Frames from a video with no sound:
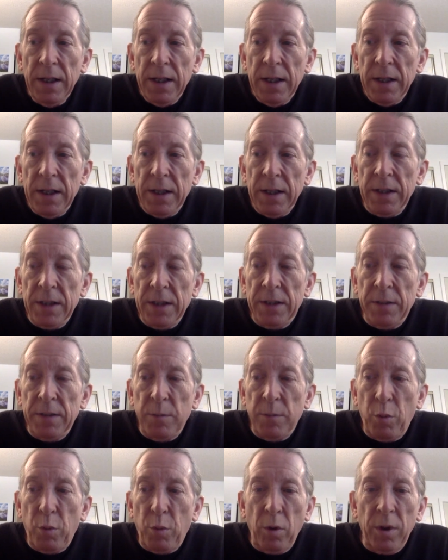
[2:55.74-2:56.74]
It's
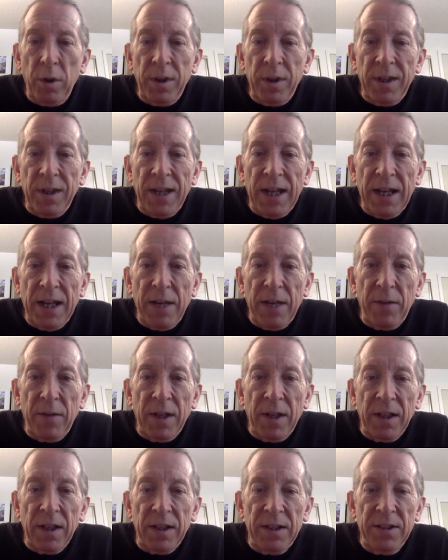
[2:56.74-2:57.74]
important to have at
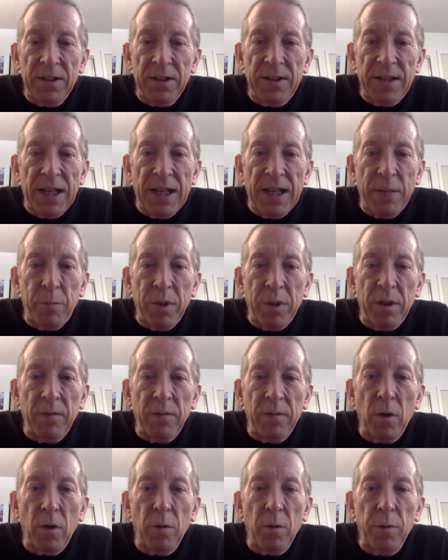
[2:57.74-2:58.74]
least that bit
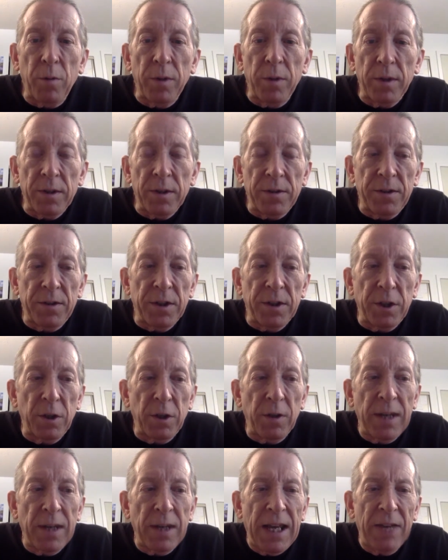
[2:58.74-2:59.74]
of openness. You
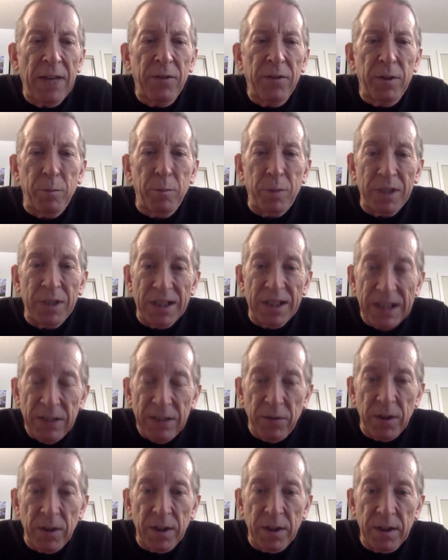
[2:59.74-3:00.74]
don't have to
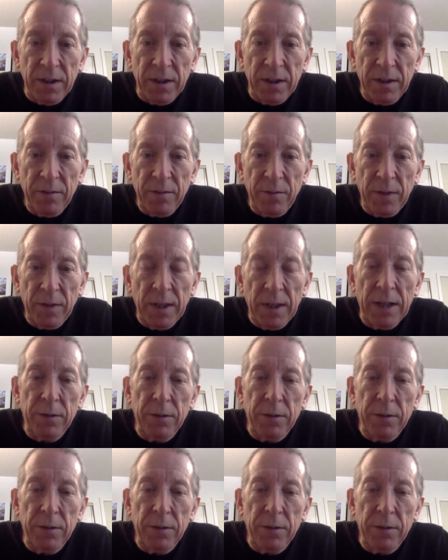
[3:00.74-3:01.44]
believe it. That's